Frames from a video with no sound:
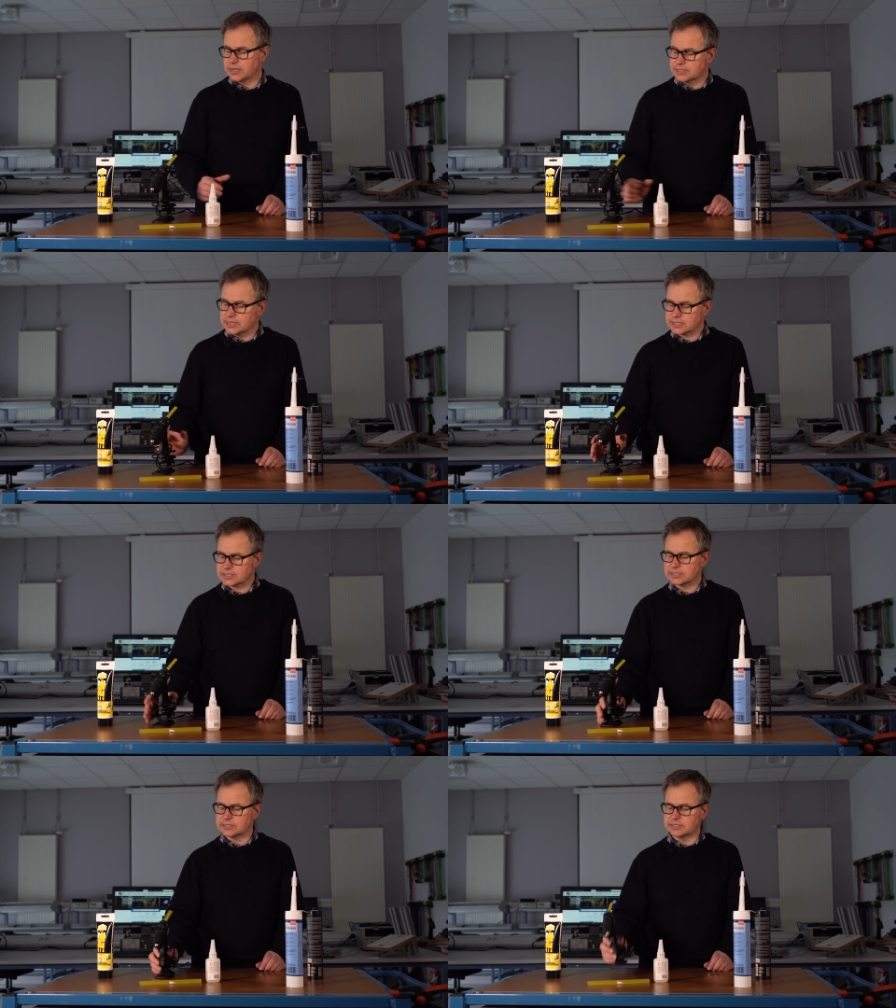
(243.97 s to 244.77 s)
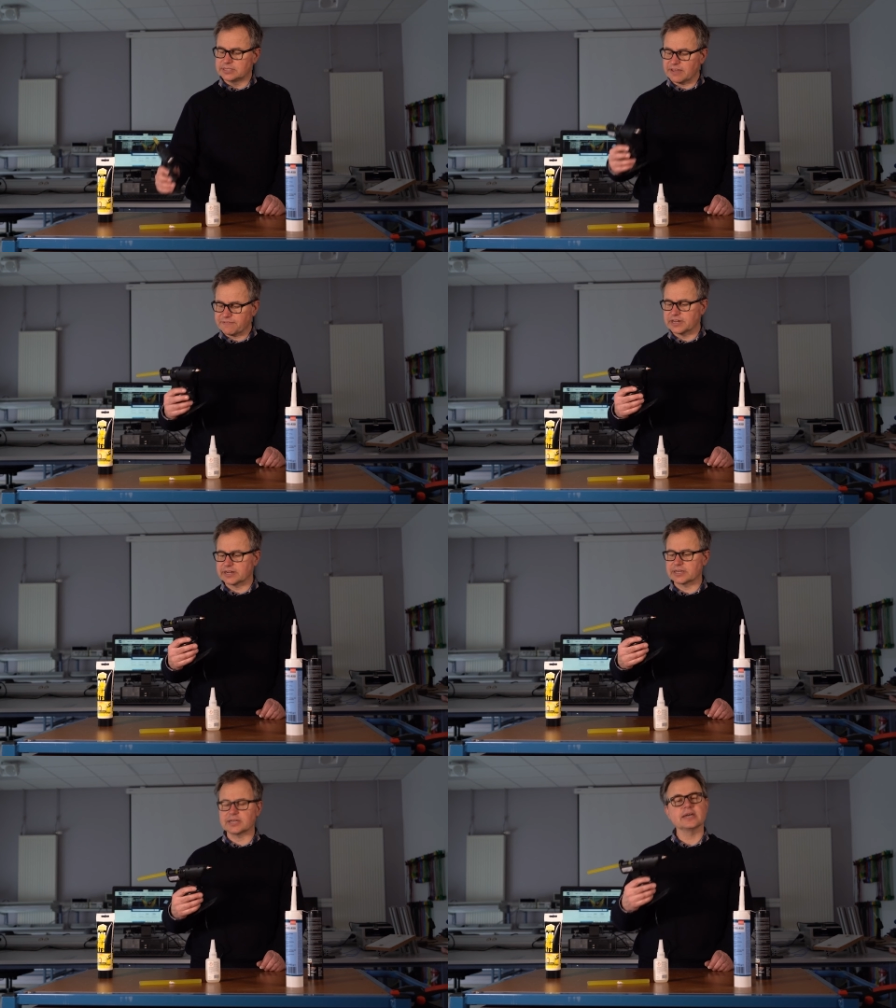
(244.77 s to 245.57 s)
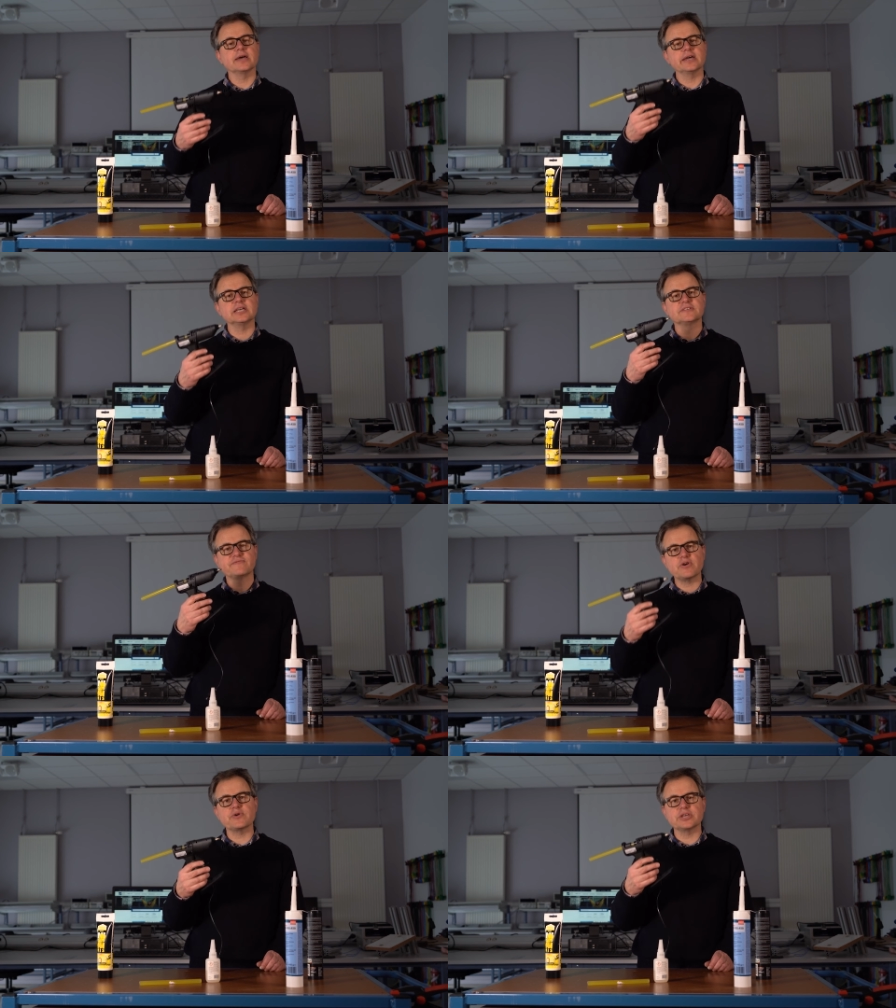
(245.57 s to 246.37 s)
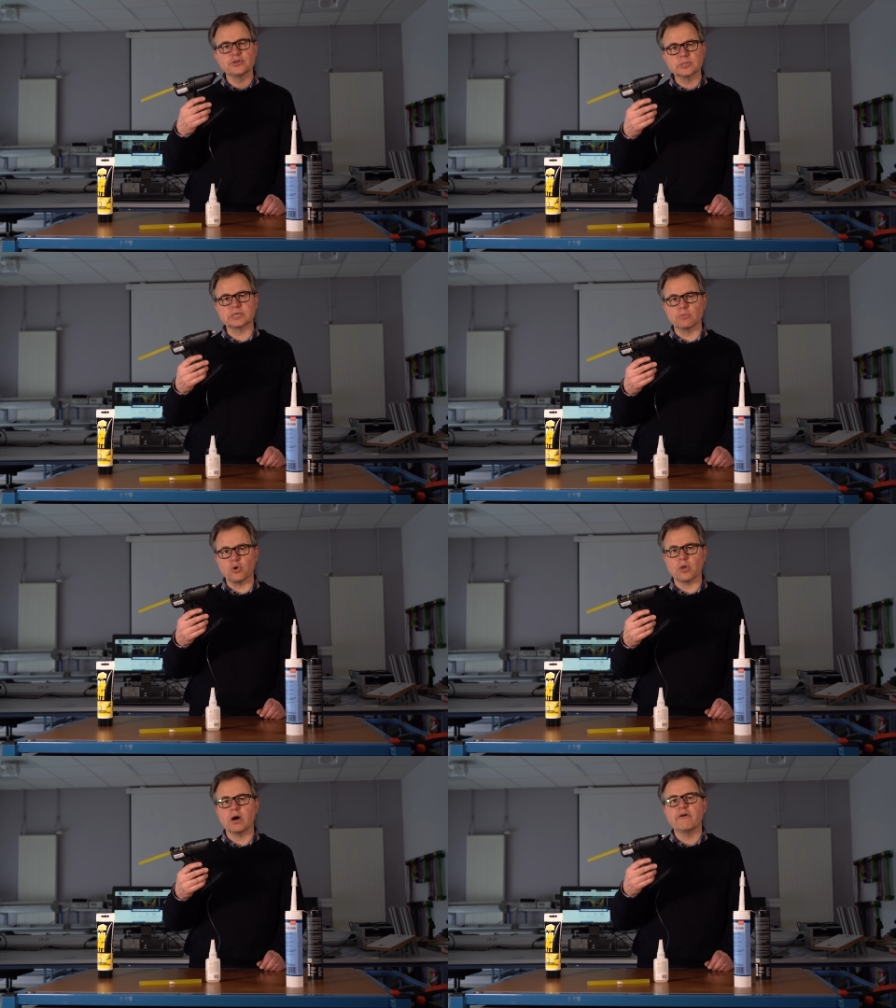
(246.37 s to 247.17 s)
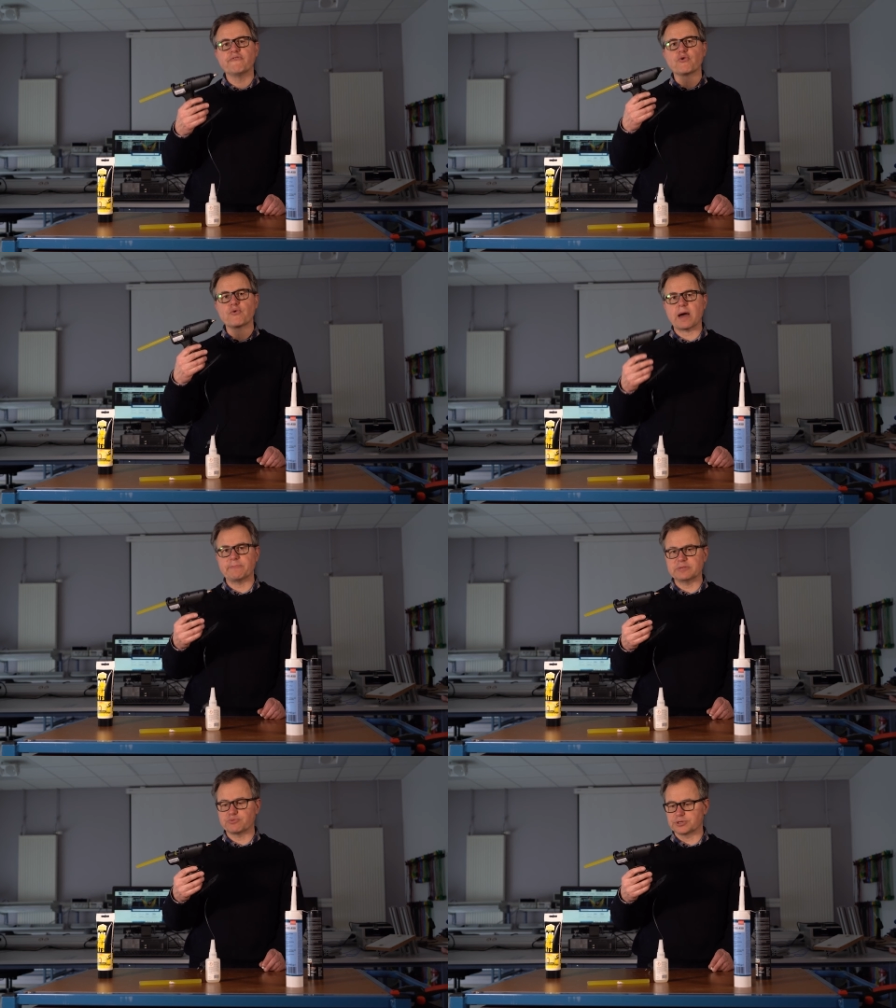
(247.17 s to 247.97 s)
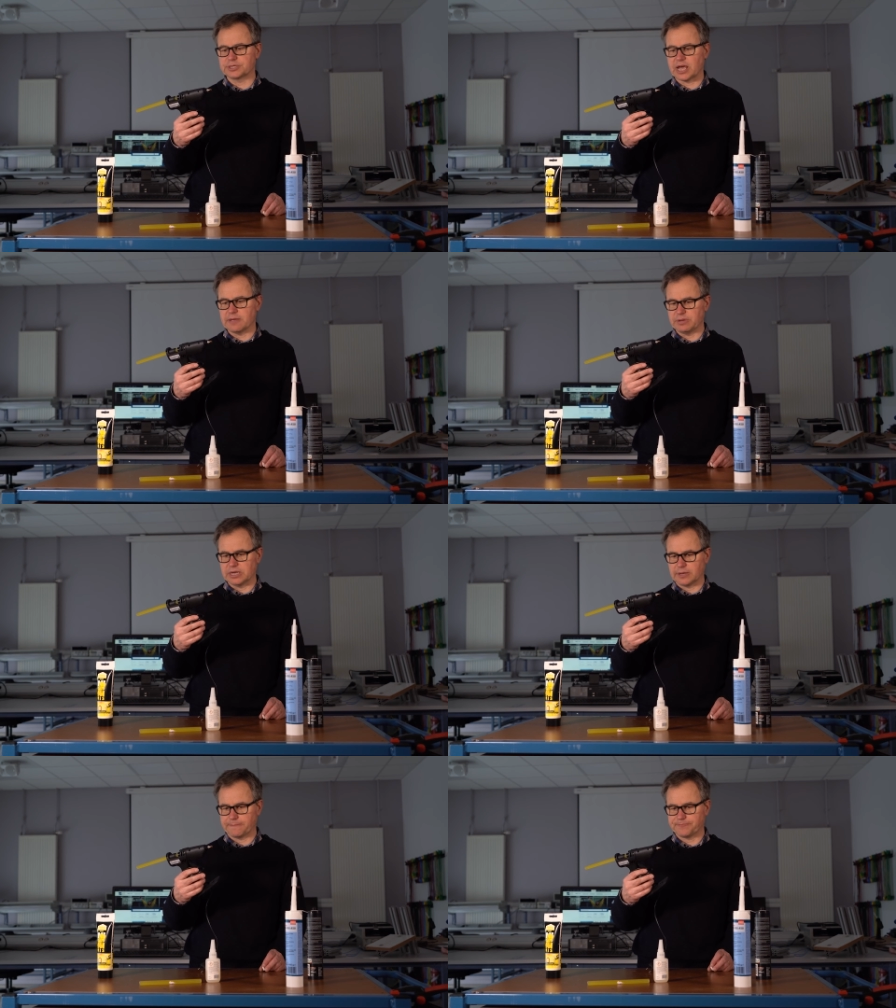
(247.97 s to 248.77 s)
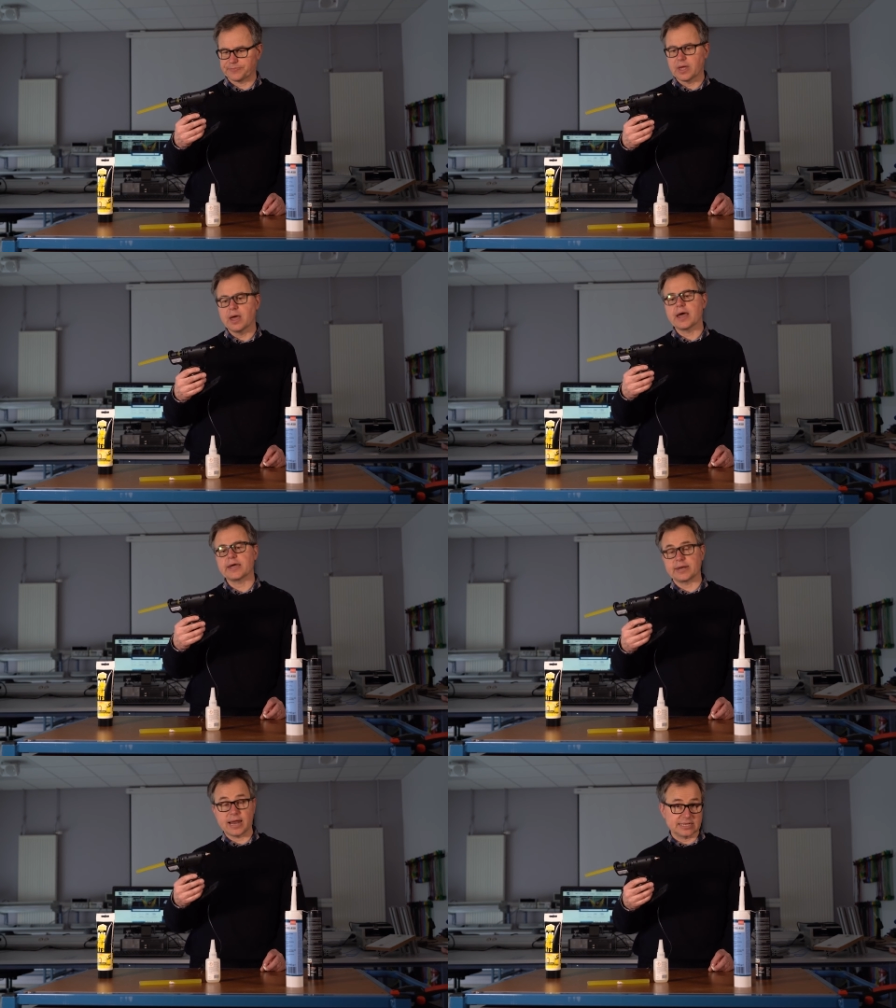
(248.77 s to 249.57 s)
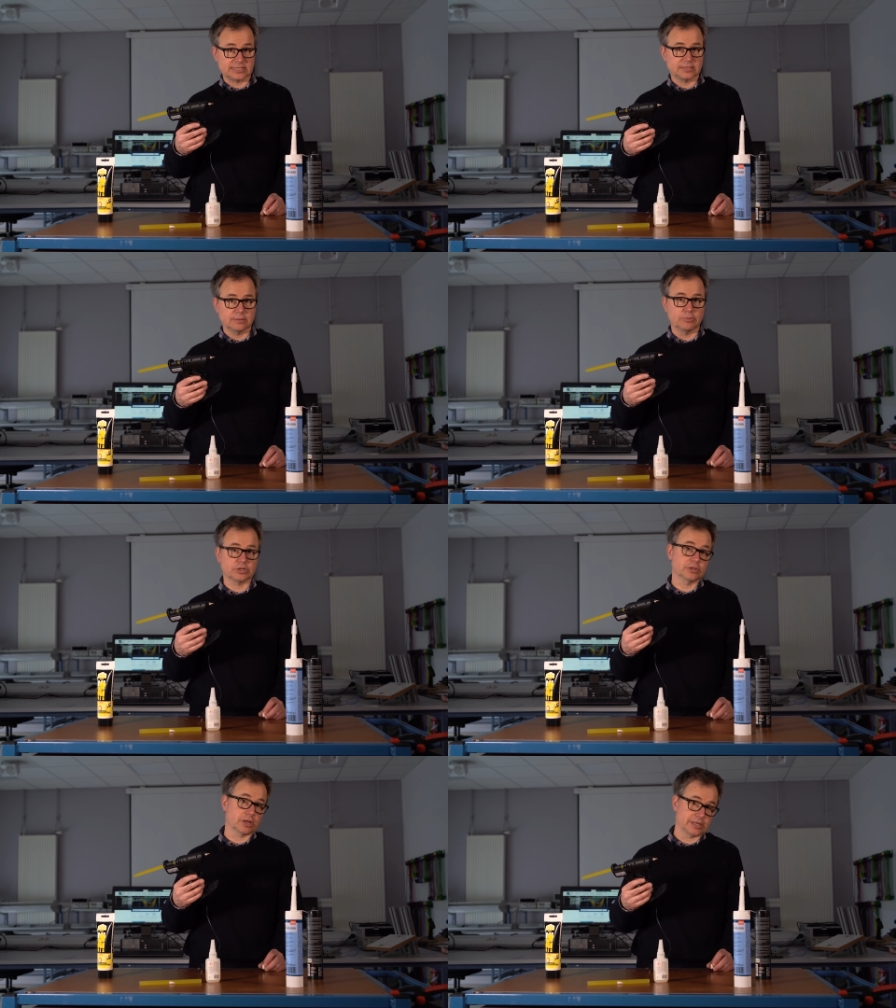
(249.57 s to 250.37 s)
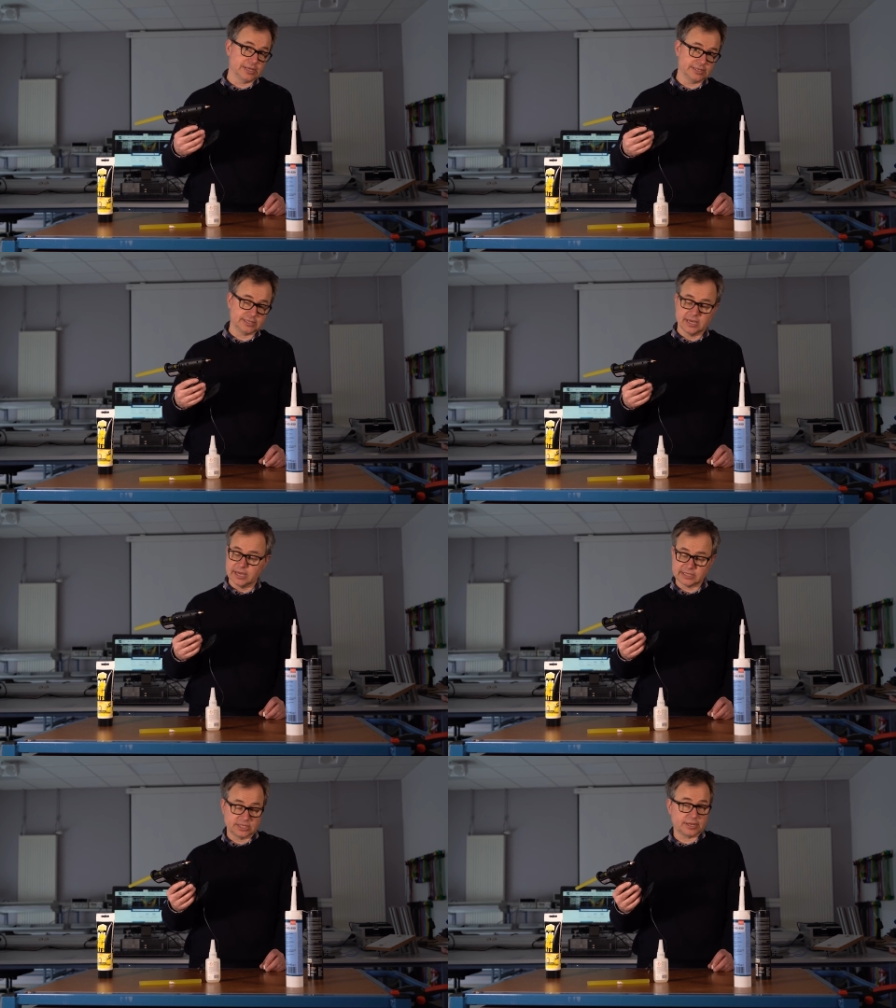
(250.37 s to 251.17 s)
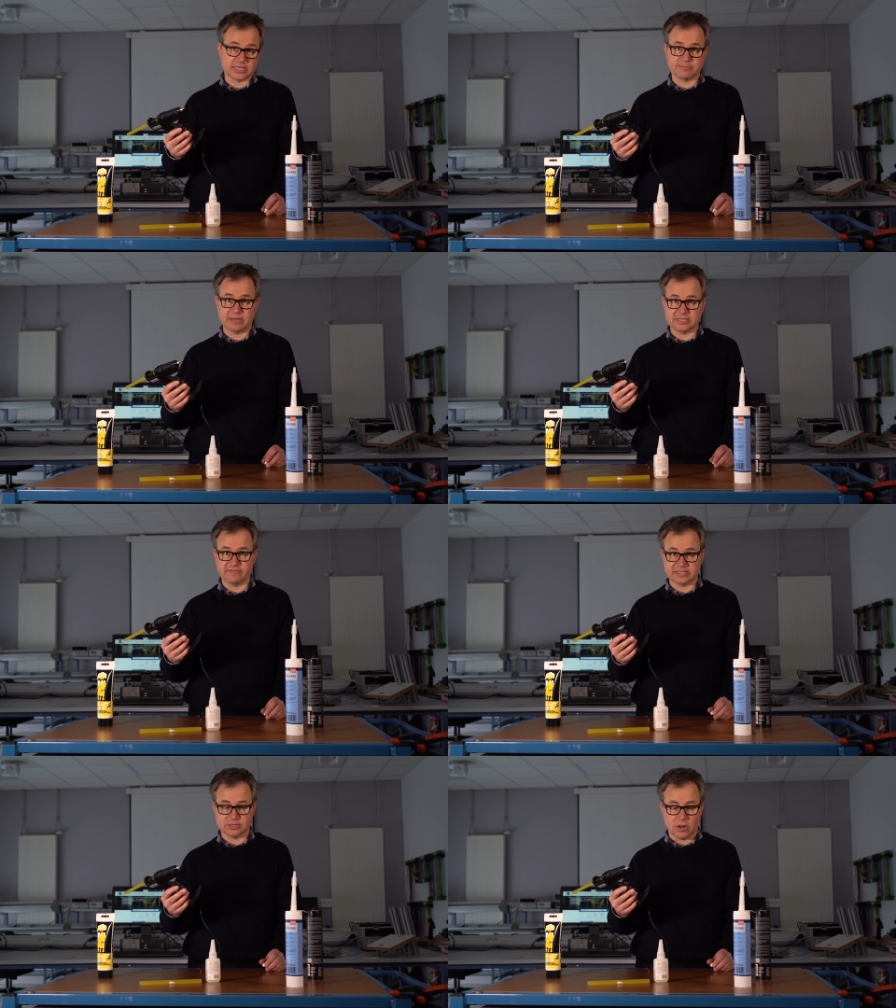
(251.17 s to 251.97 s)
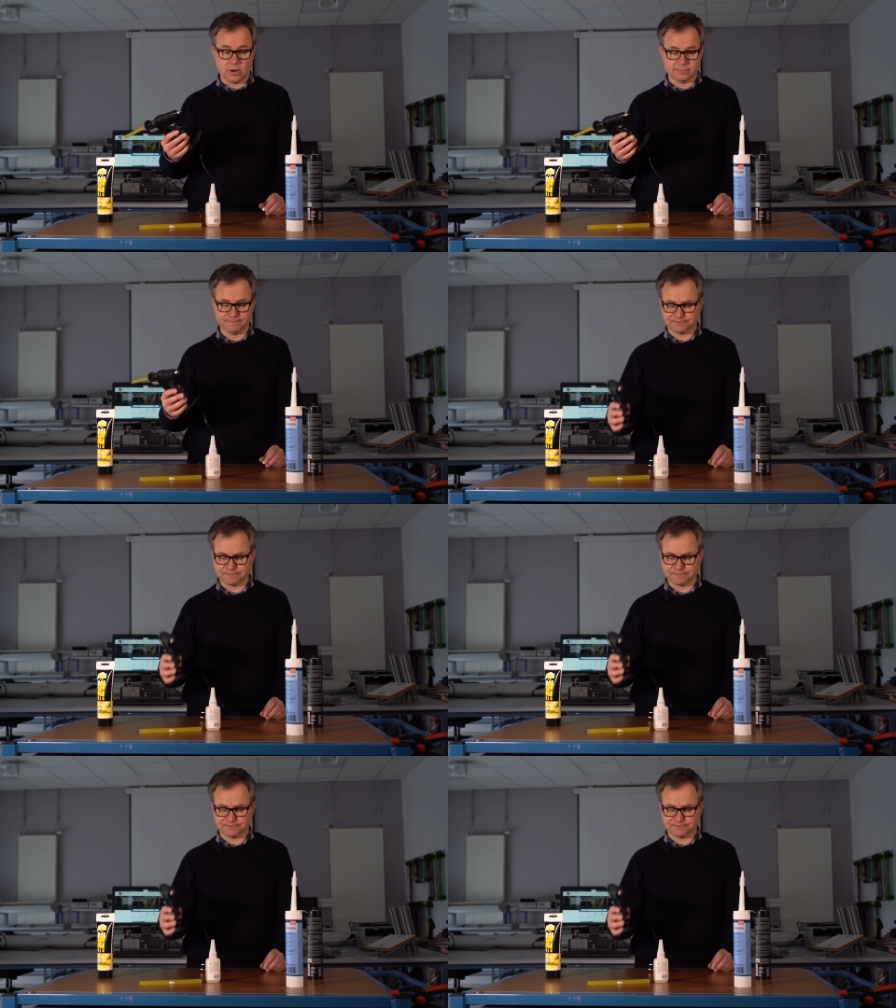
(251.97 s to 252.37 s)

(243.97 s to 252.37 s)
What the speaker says: This definitely is very usable for rapid prototyping. And last but not least, it's not expensive at all.